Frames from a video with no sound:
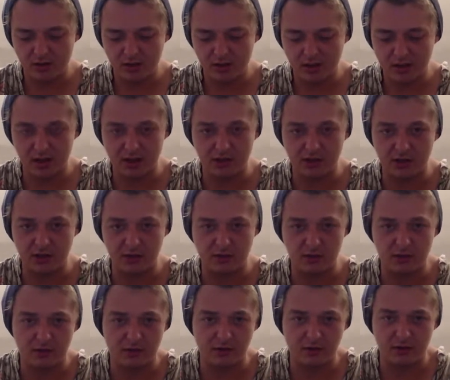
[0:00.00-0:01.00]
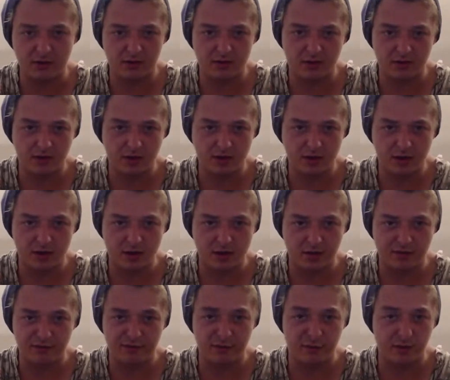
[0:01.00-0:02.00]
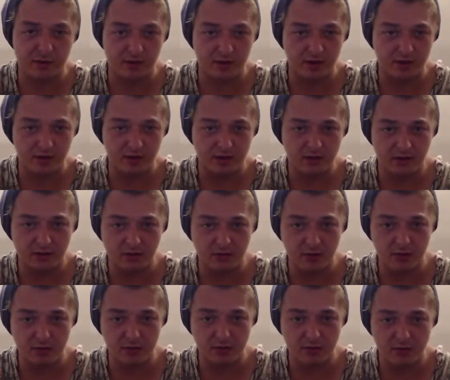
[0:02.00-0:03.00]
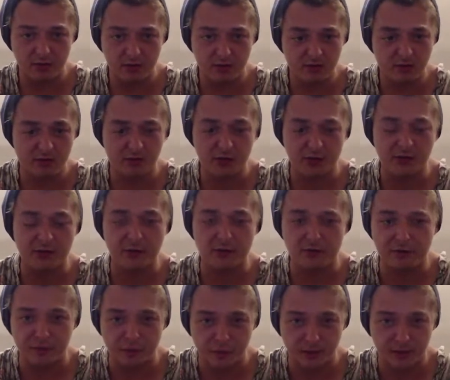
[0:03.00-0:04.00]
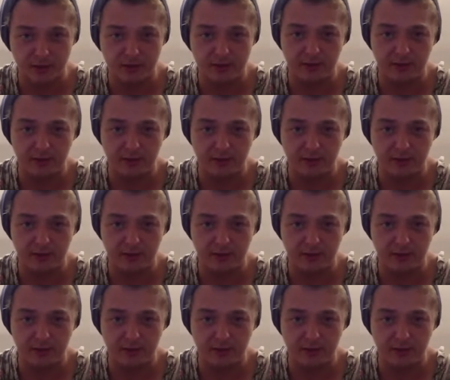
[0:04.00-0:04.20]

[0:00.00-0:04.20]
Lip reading: it's too fluid at the moment. My life's too fluid.